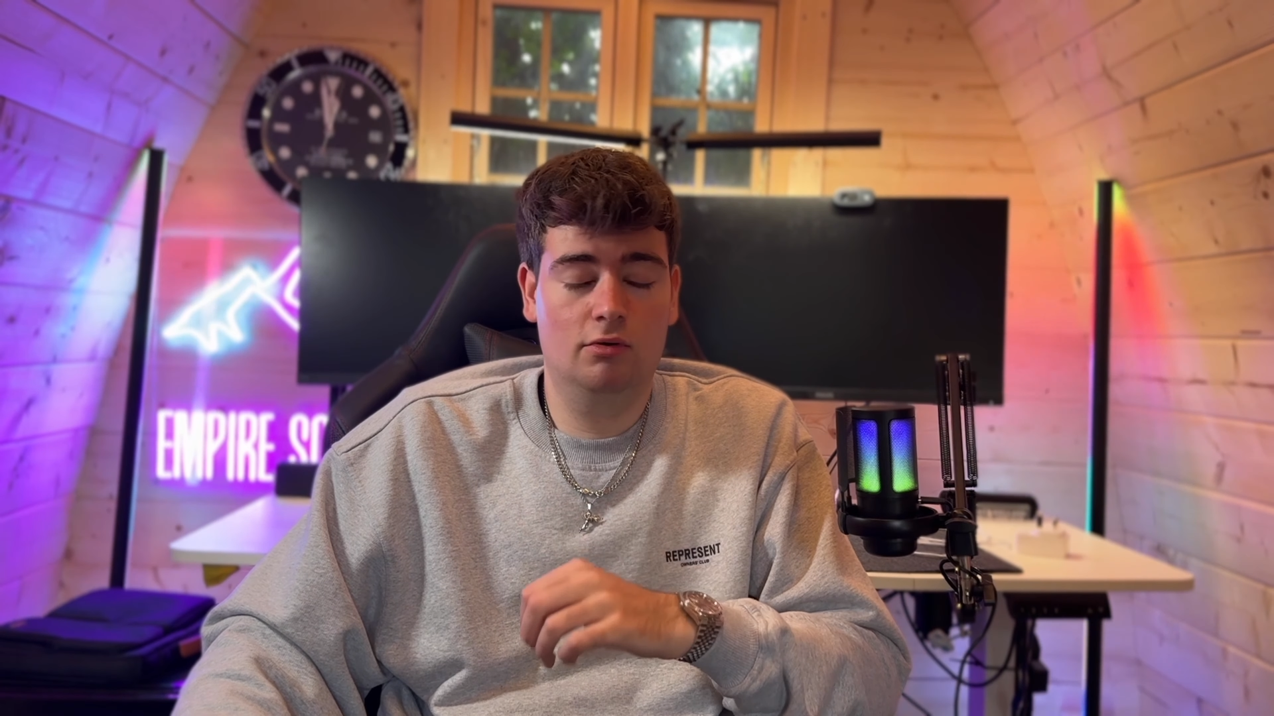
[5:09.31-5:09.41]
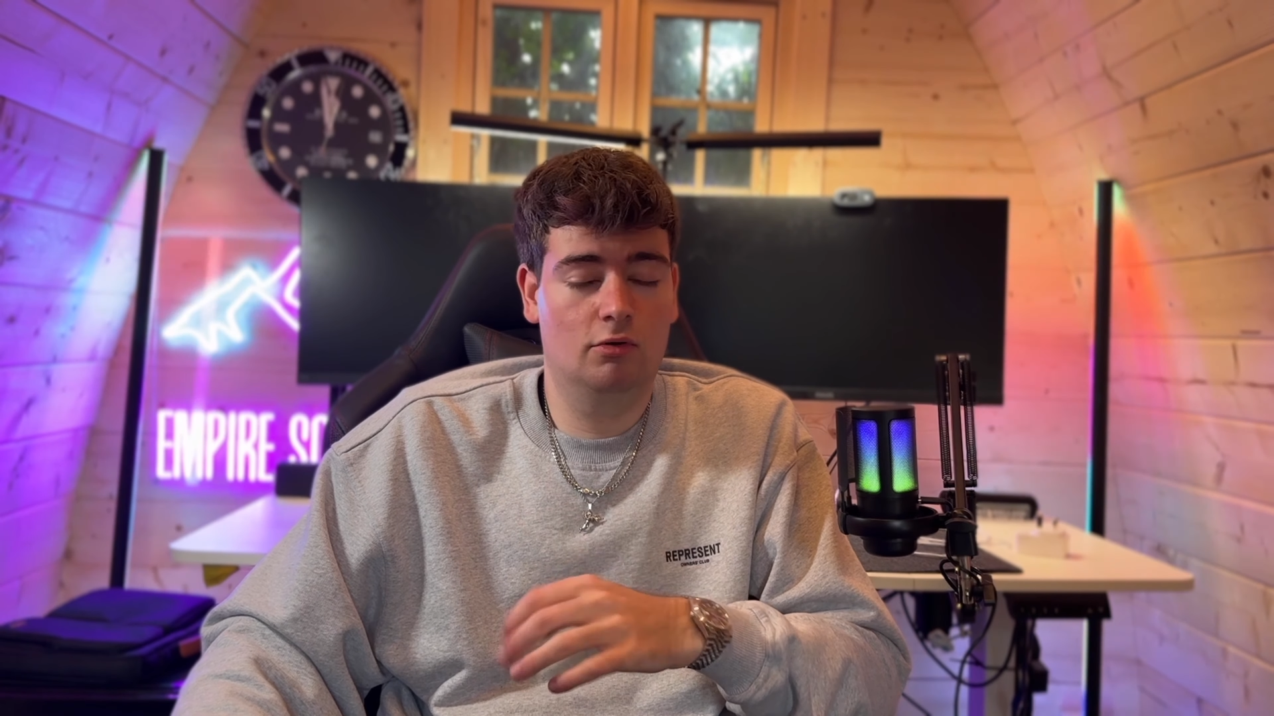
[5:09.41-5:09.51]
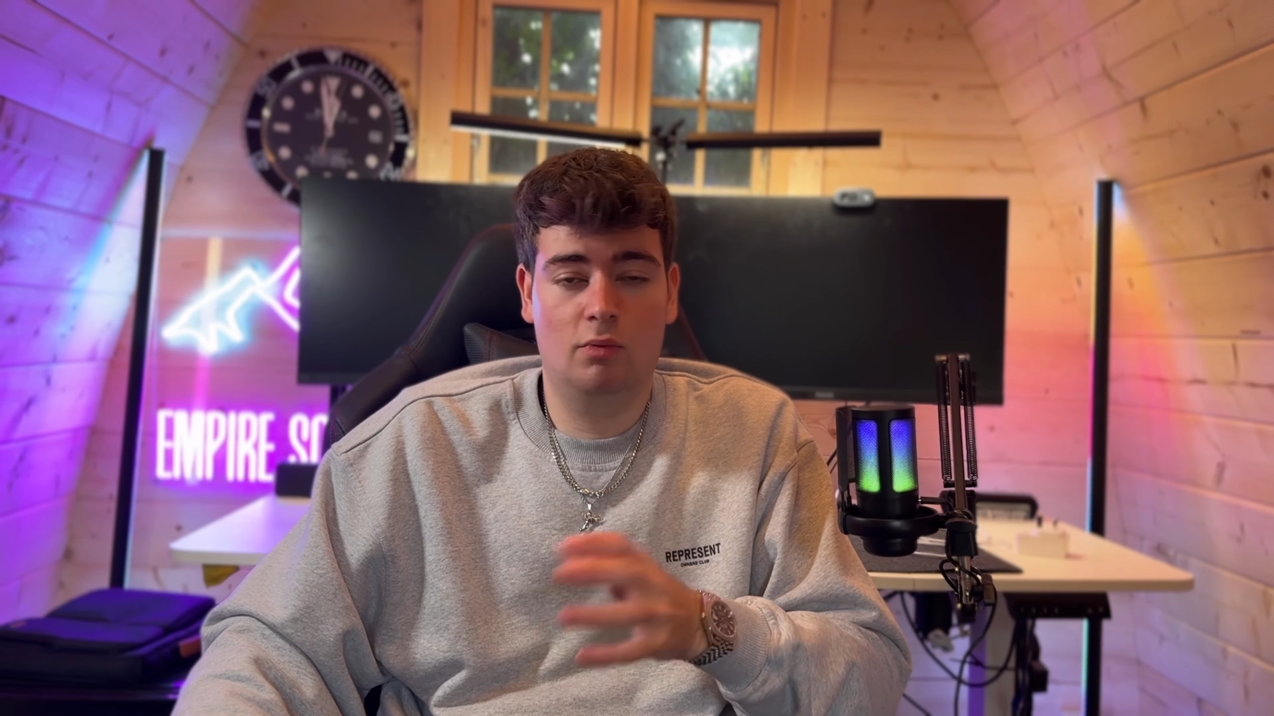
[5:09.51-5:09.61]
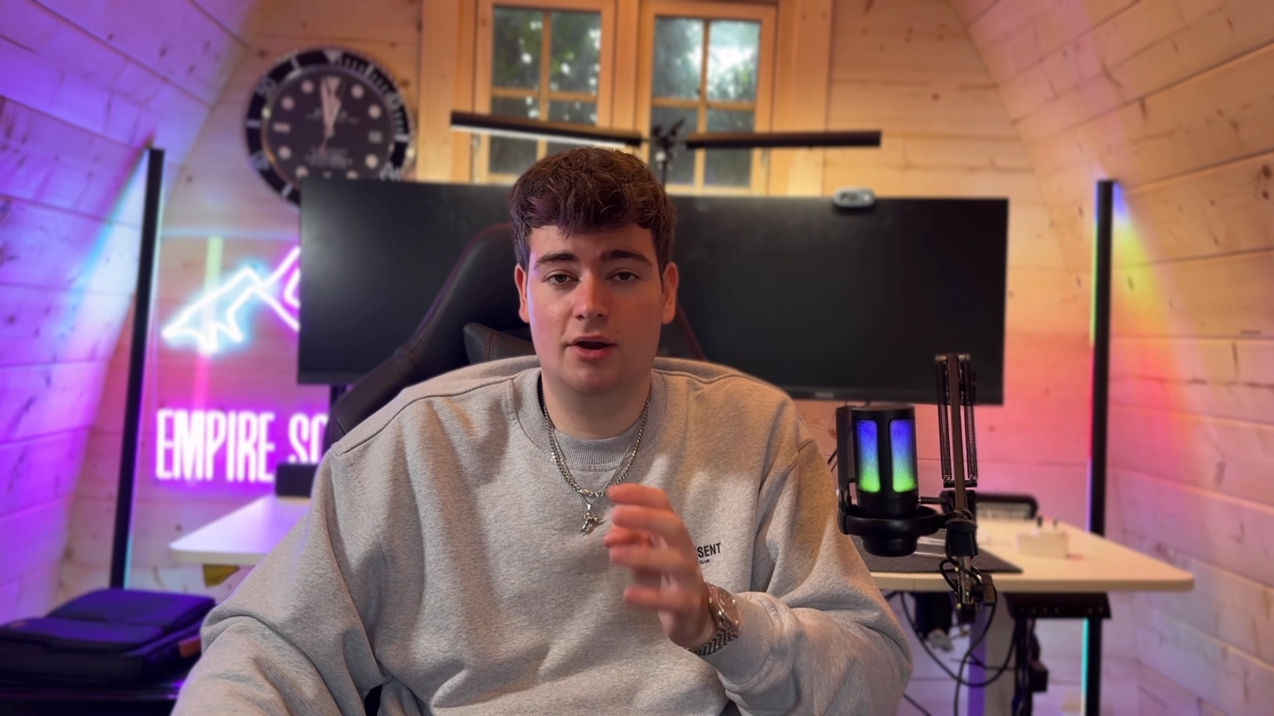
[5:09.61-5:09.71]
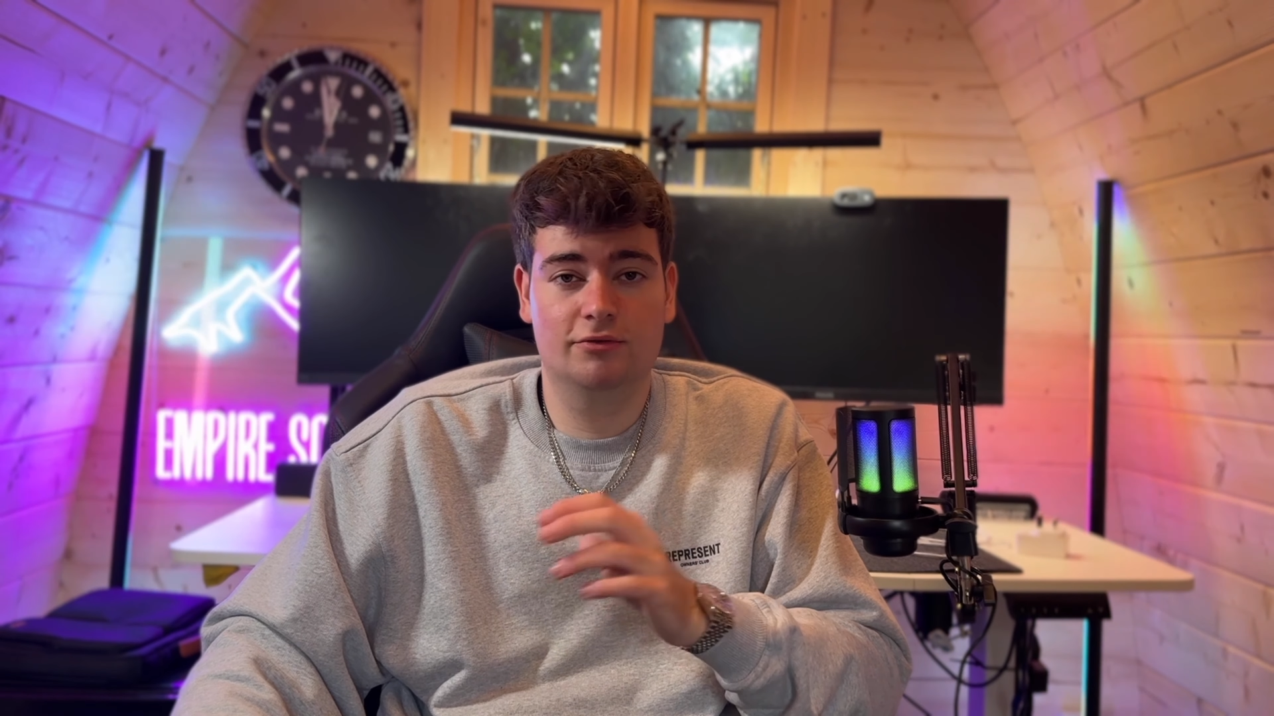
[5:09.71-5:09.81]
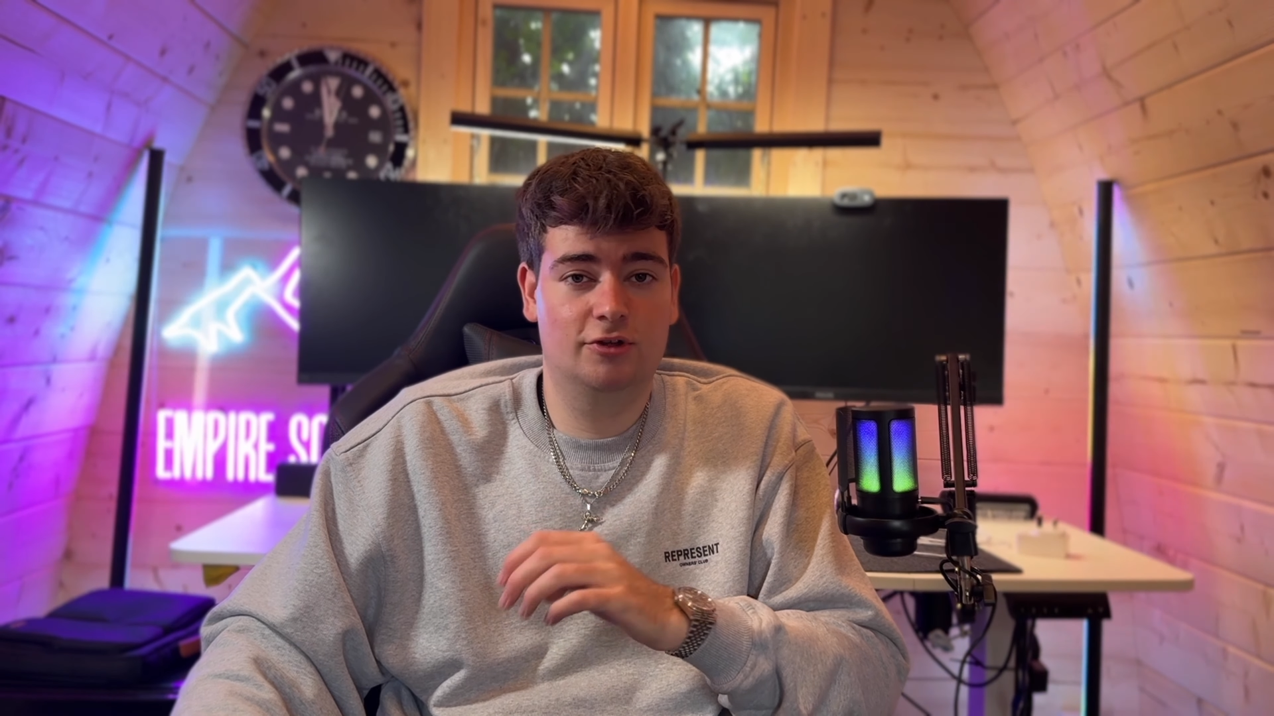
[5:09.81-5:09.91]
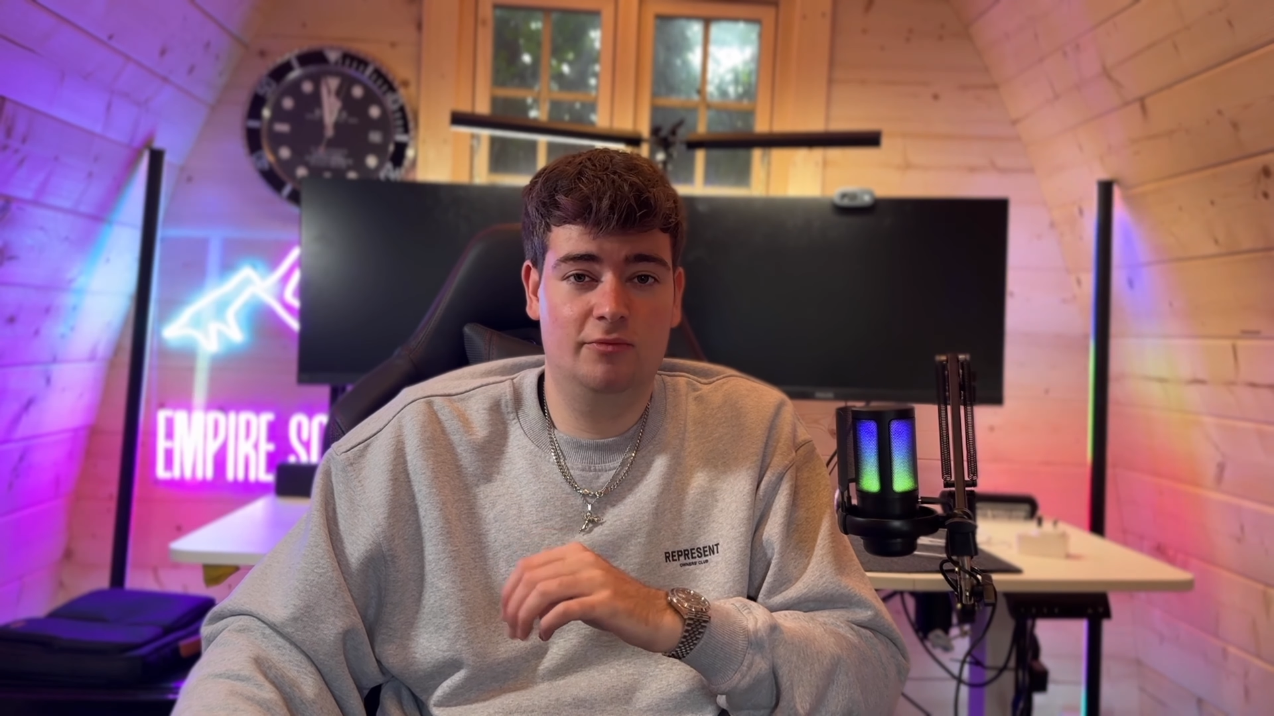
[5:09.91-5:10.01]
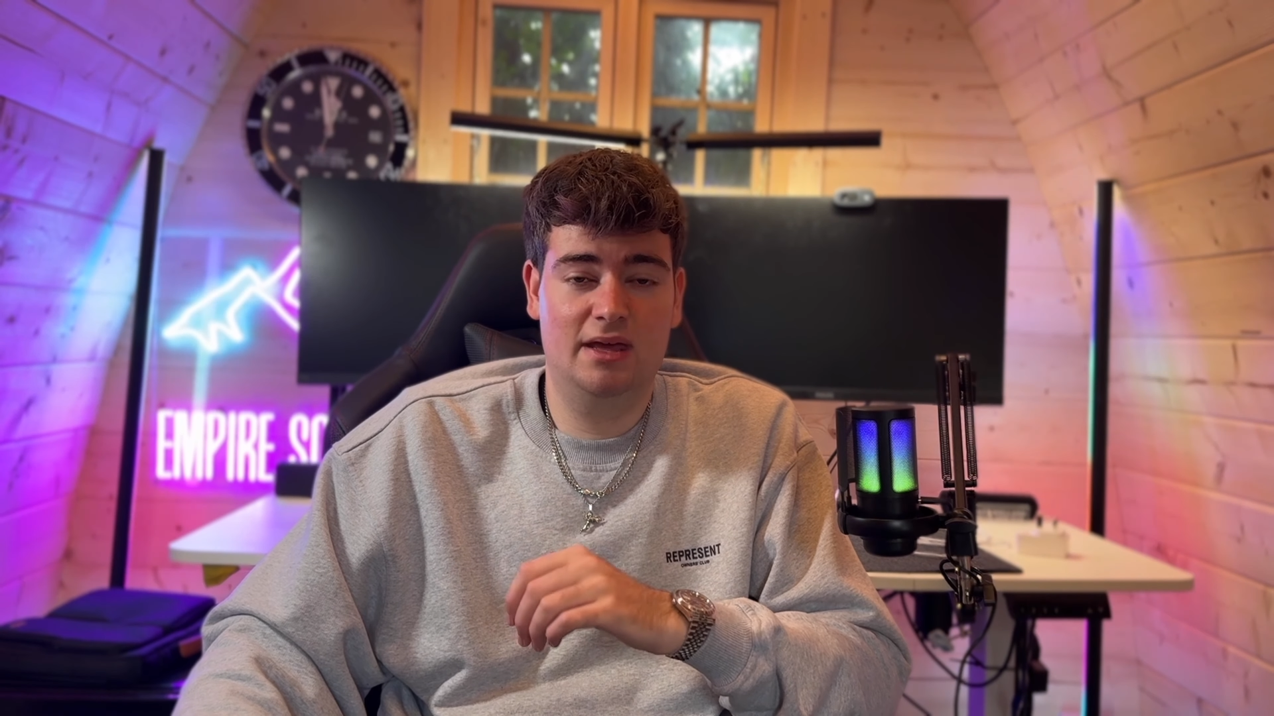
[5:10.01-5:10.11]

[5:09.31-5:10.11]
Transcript: or one or two